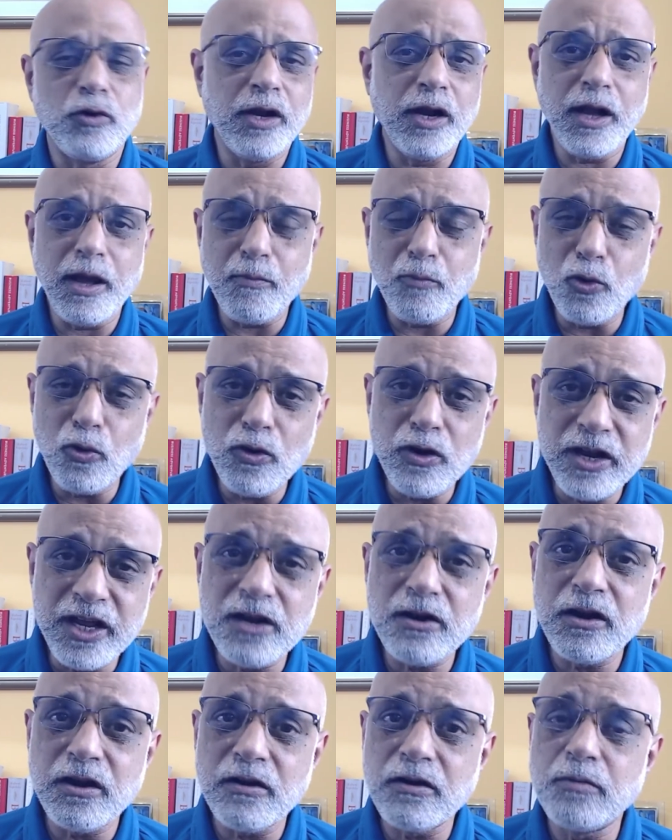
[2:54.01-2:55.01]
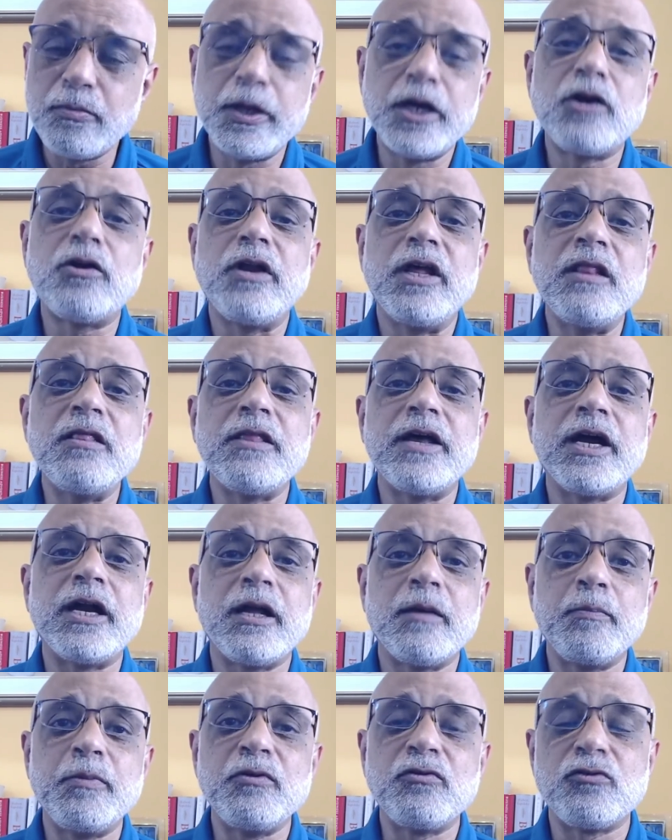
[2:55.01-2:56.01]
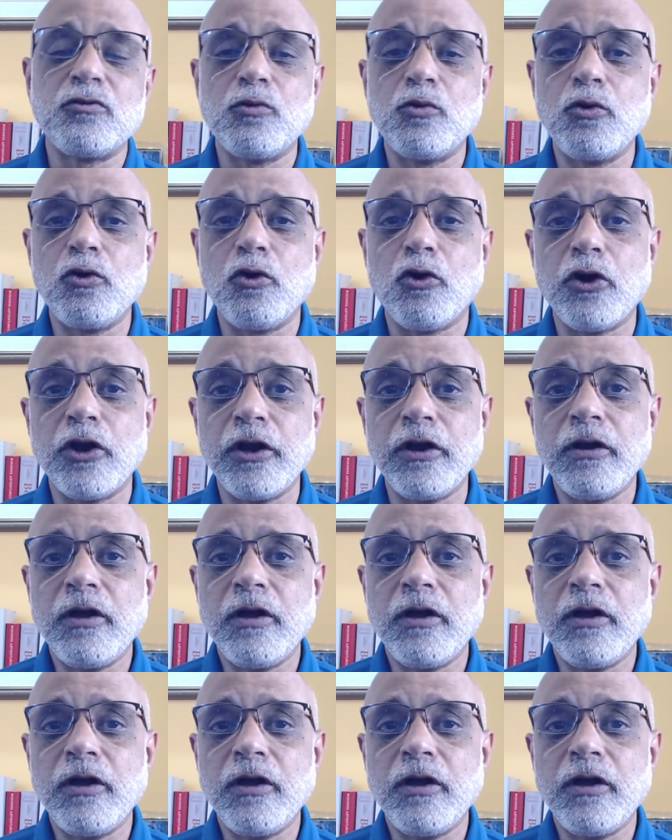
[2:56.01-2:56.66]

and I'm going to lean a little bit in that episode on